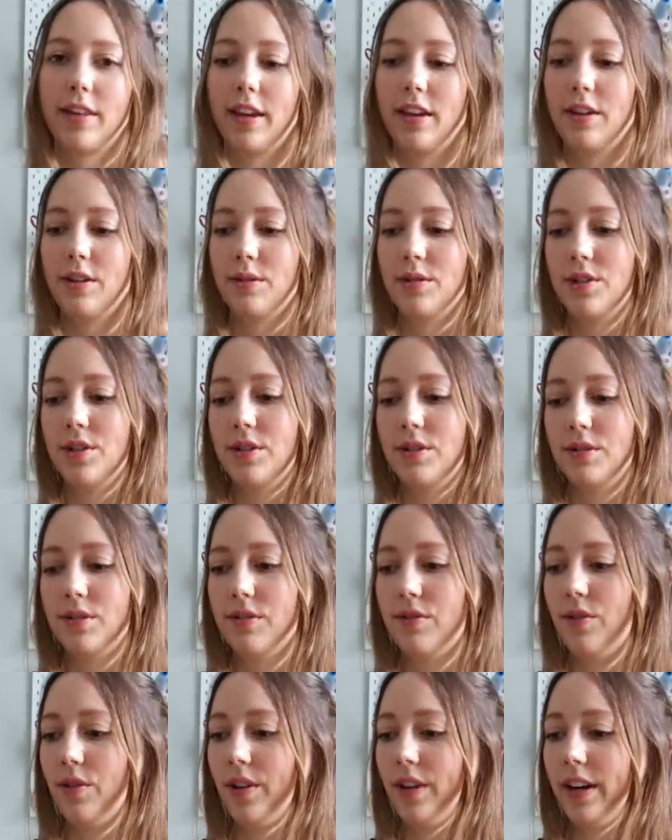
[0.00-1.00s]
that you choose
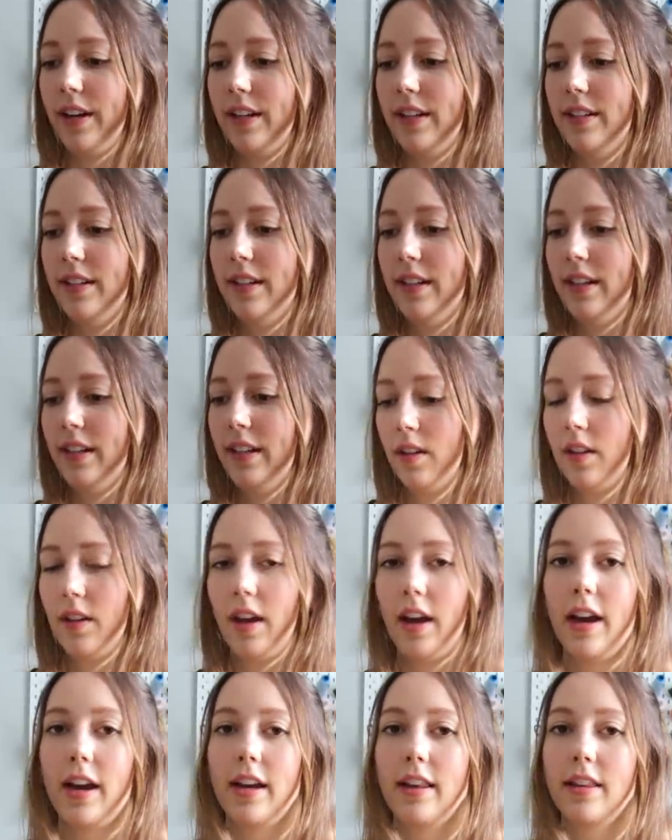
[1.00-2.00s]
for it.
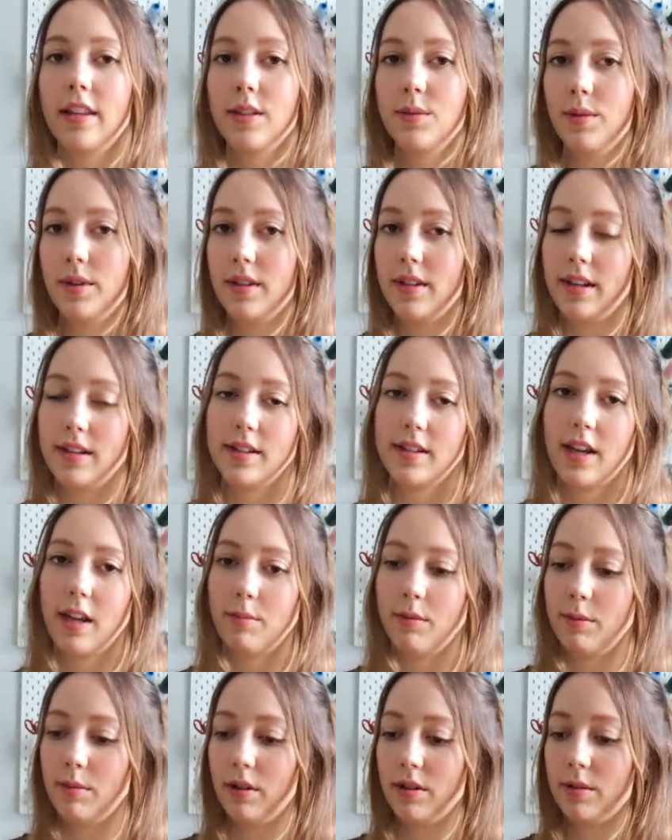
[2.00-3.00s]
And this one does come
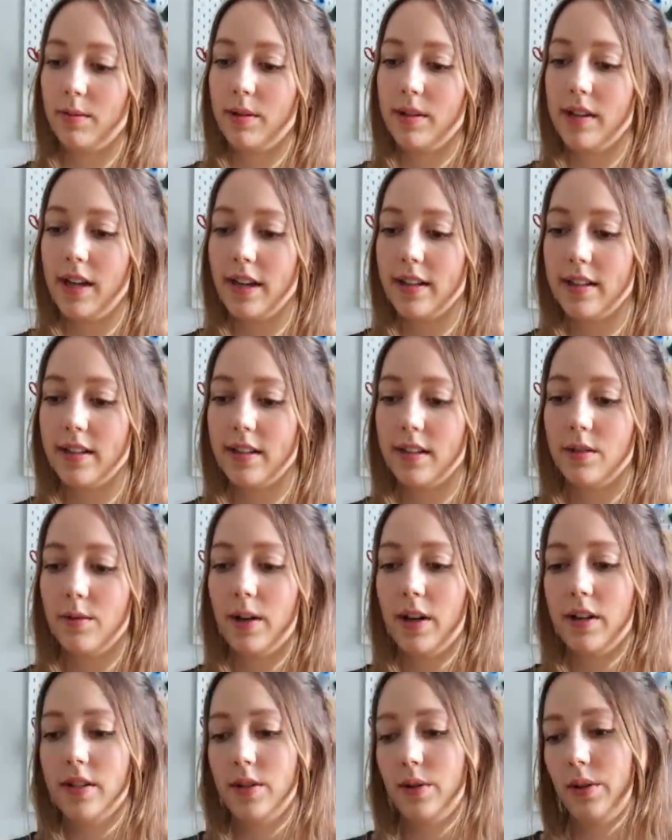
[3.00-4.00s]
in multiple sizes as
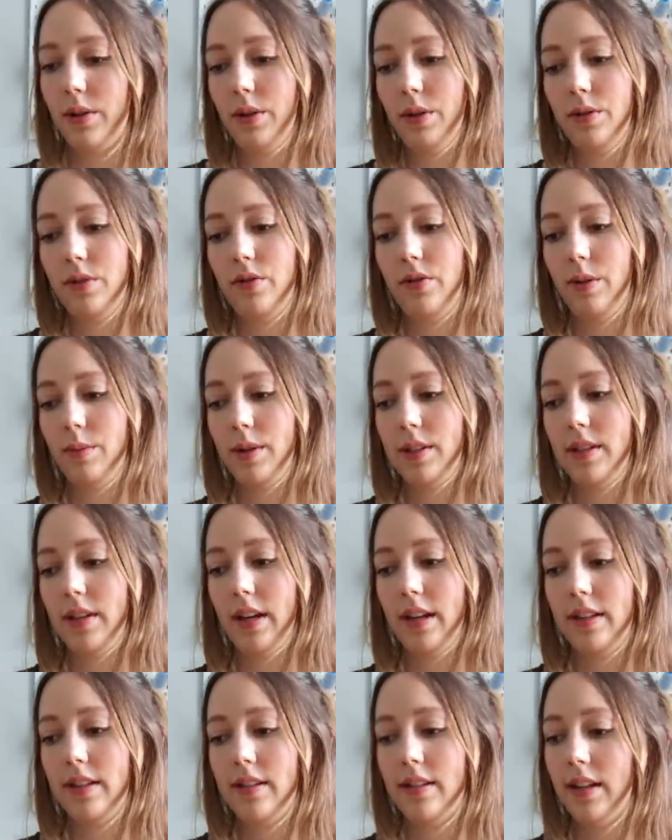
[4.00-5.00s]
well, so it goes from a
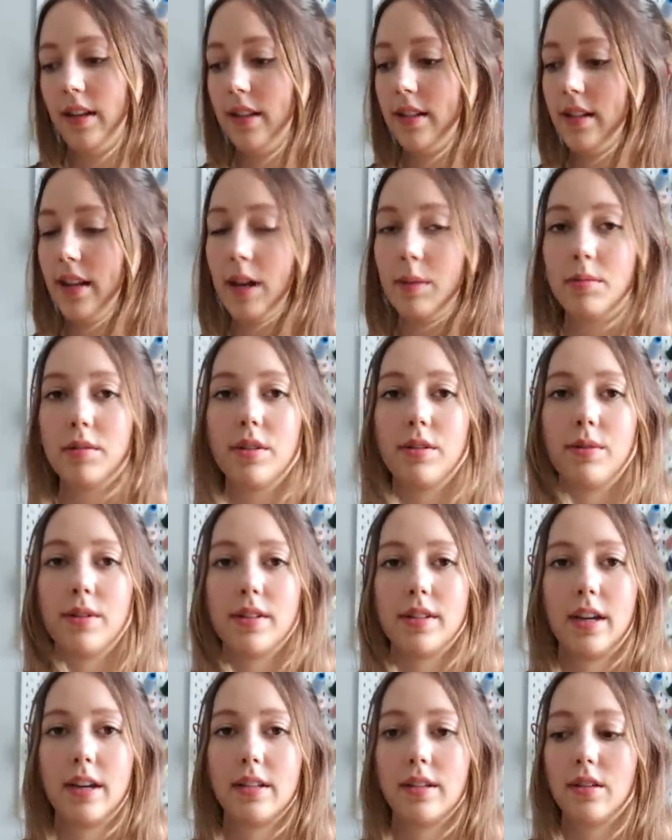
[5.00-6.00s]
size 6 up to a
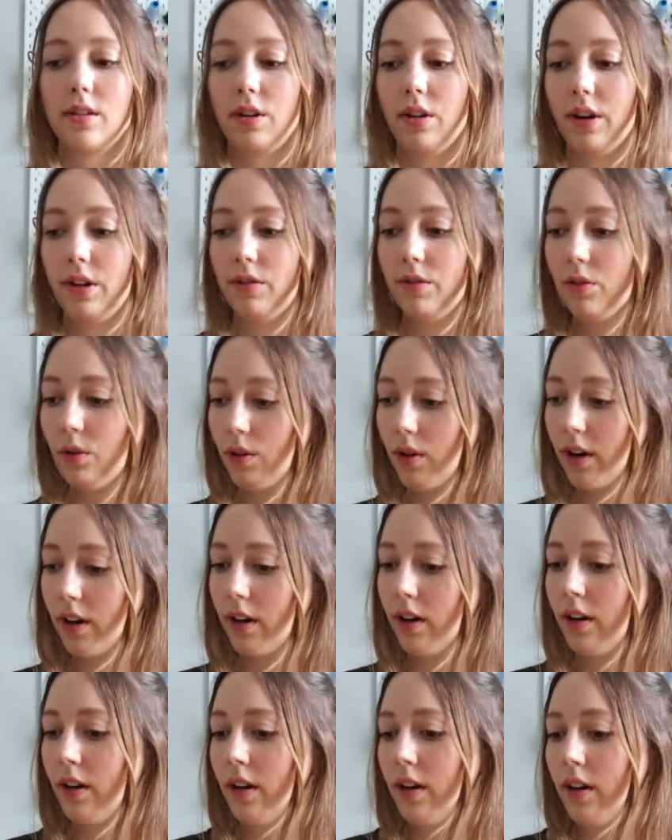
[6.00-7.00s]
size 34.